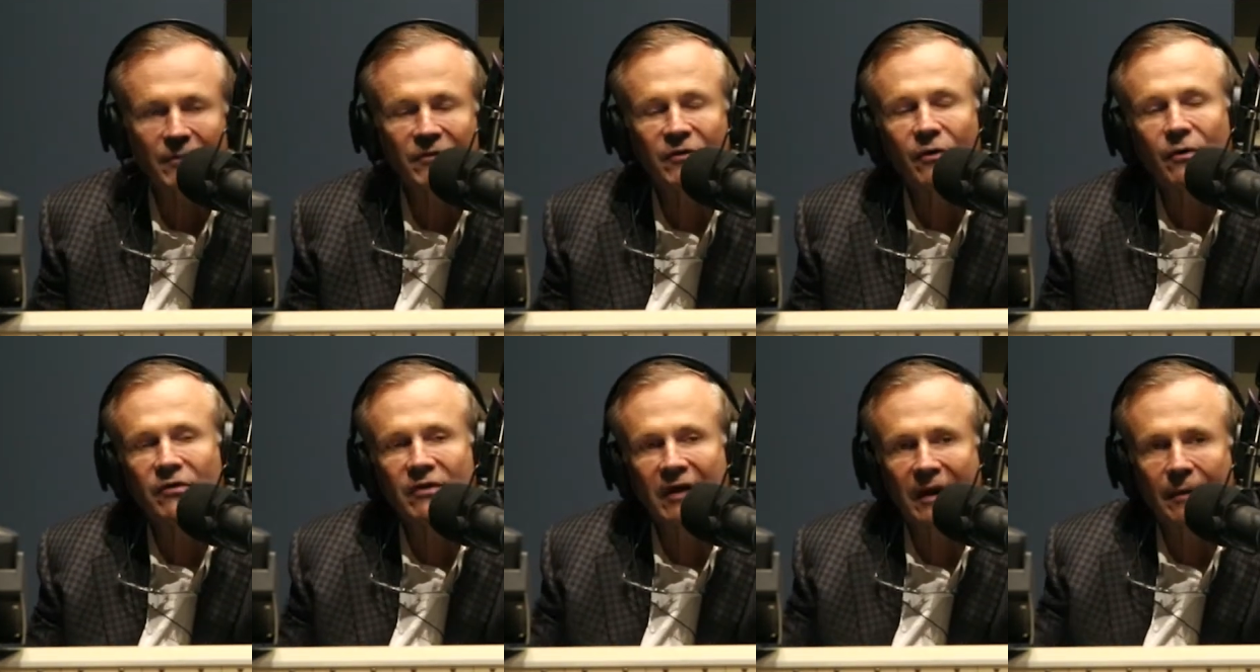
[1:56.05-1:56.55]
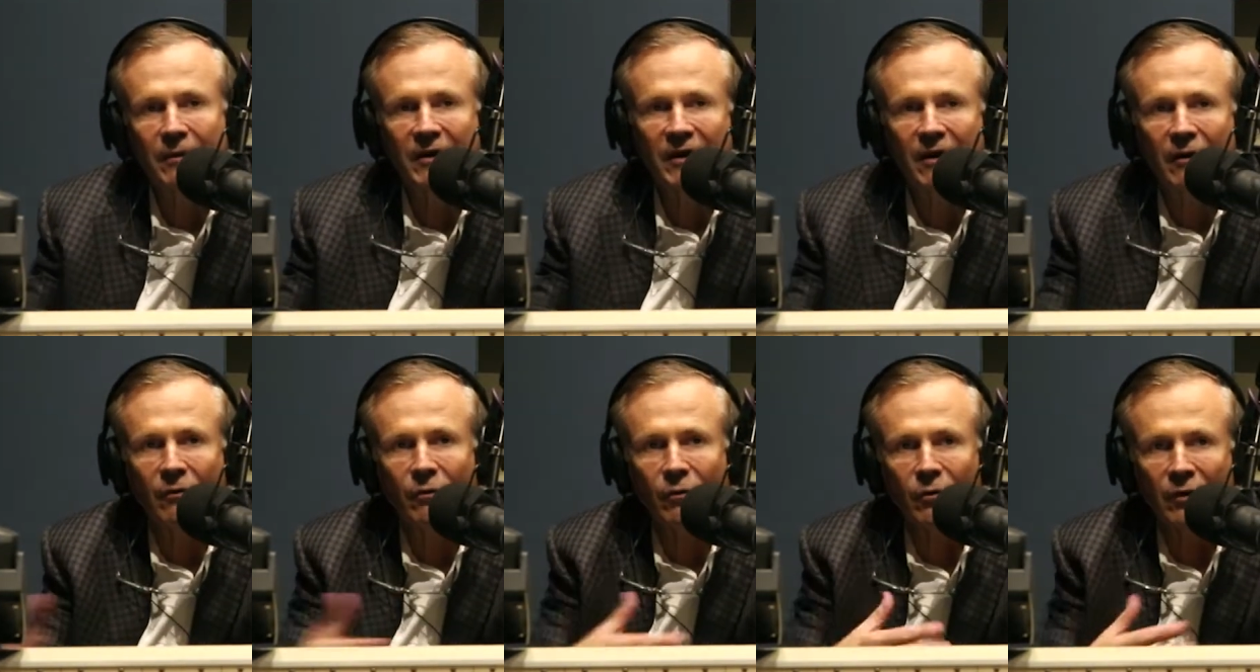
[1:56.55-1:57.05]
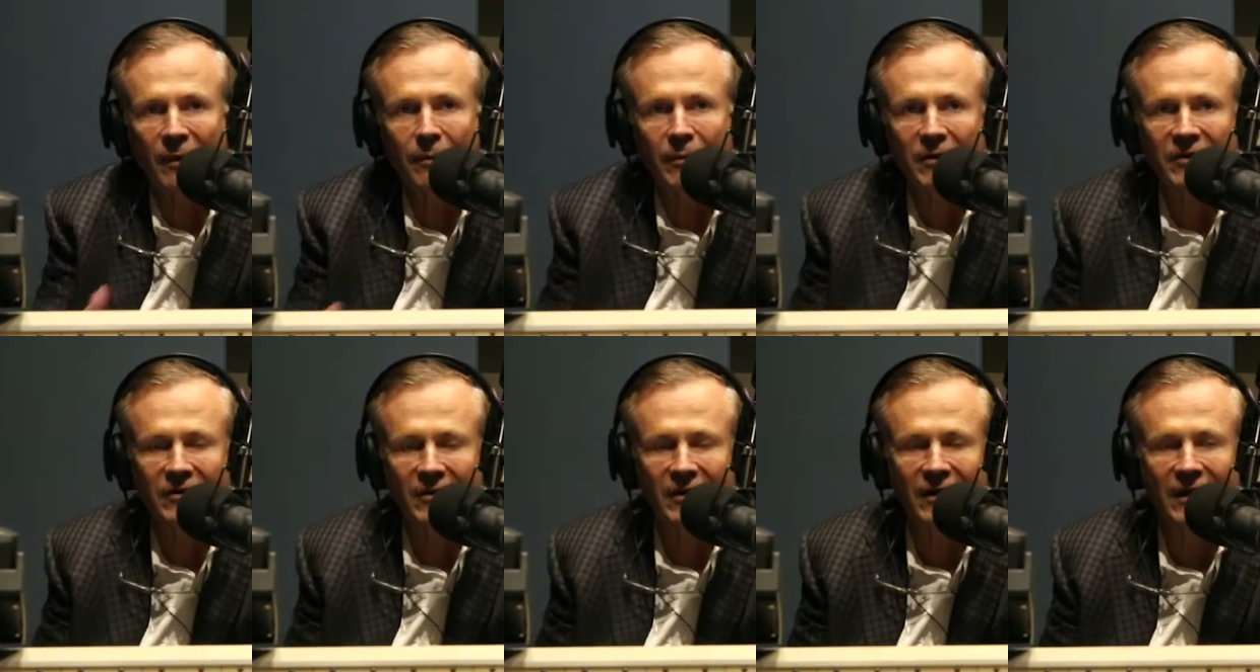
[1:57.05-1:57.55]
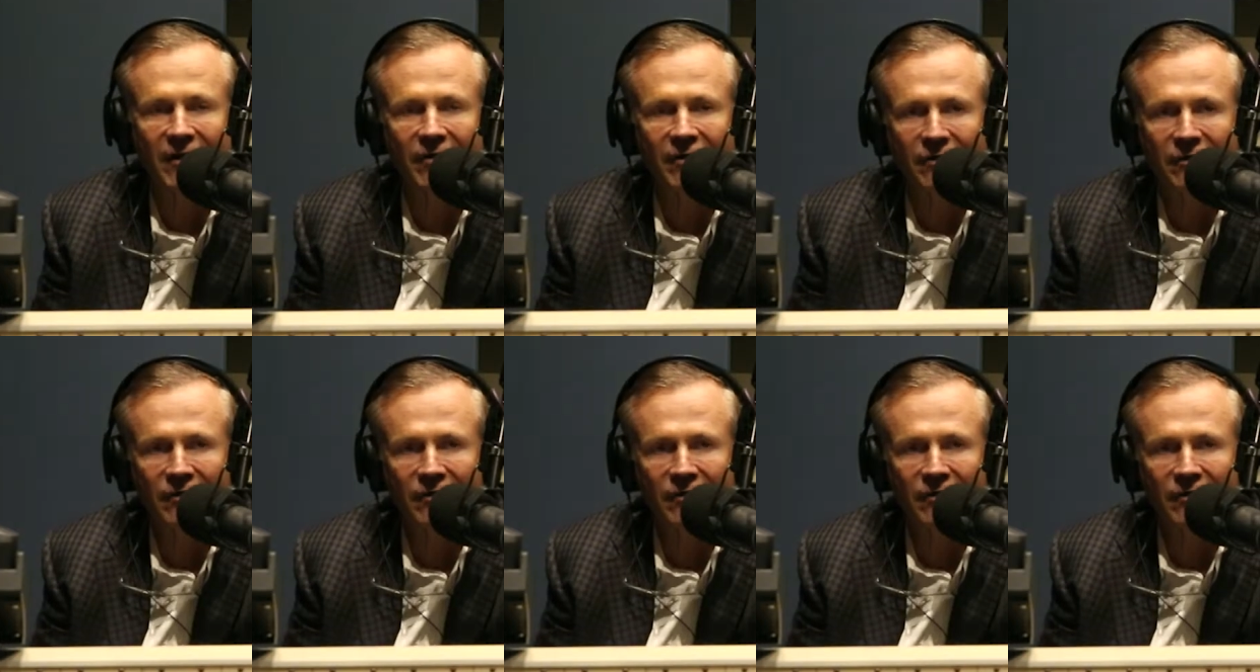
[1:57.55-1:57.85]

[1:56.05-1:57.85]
So it's we're able to cut the